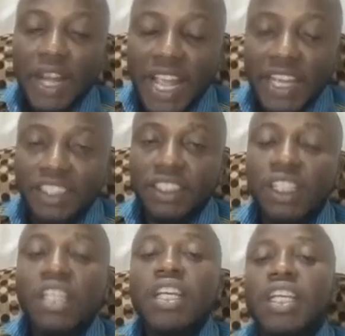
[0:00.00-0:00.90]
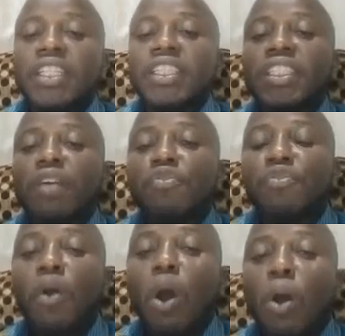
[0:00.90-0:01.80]
learning. It is a
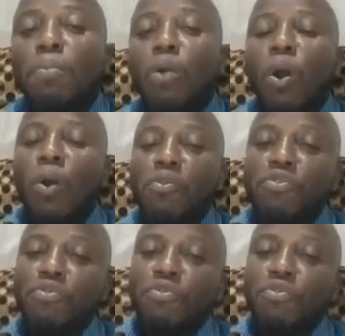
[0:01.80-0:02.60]
form of